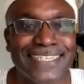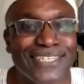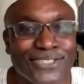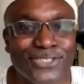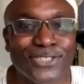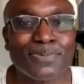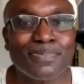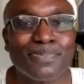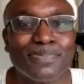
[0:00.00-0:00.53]
is
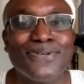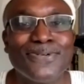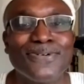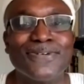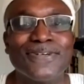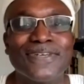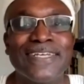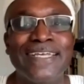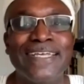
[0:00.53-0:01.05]
a
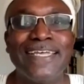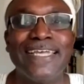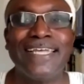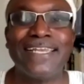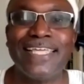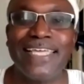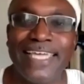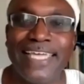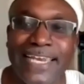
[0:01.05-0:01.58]
spoon.
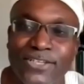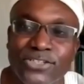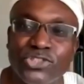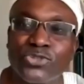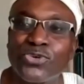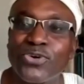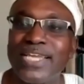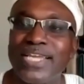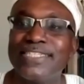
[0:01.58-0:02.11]
It
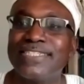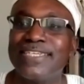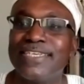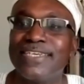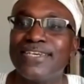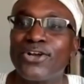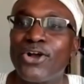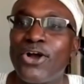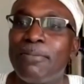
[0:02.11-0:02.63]
illustrates in
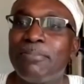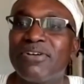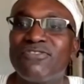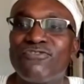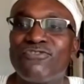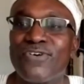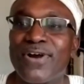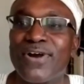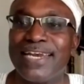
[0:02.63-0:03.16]
the common
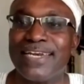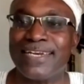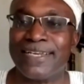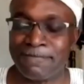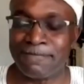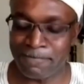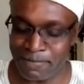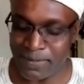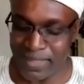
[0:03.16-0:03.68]
thread,
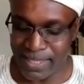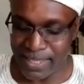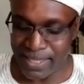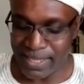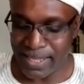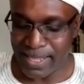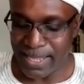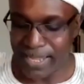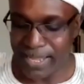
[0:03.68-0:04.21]

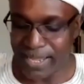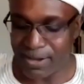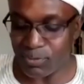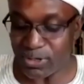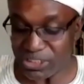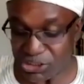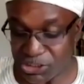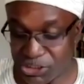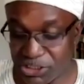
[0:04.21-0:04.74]
and
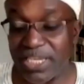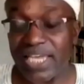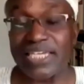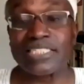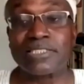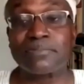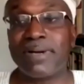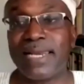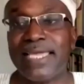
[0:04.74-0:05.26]
which she
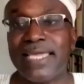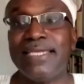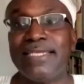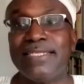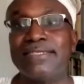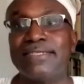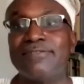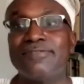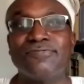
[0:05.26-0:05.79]

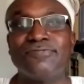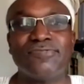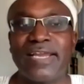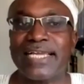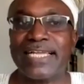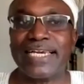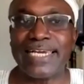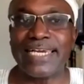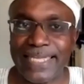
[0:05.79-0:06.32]
explained
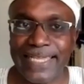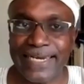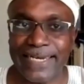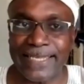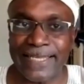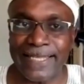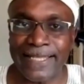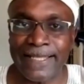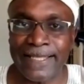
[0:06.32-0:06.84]
very
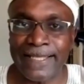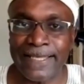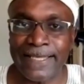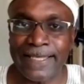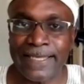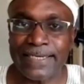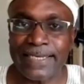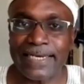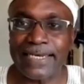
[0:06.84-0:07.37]
clearly,
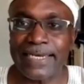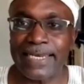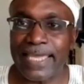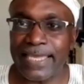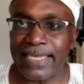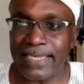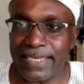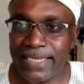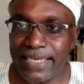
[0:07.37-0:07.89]
that there
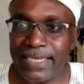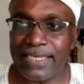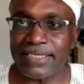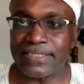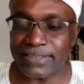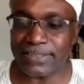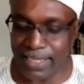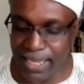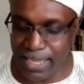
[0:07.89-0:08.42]

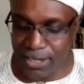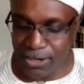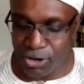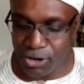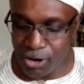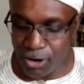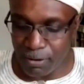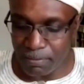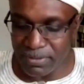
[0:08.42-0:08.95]
is a
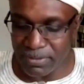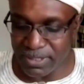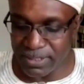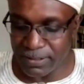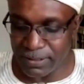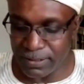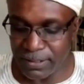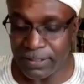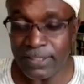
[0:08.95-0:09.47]

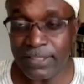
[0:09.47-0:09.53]
common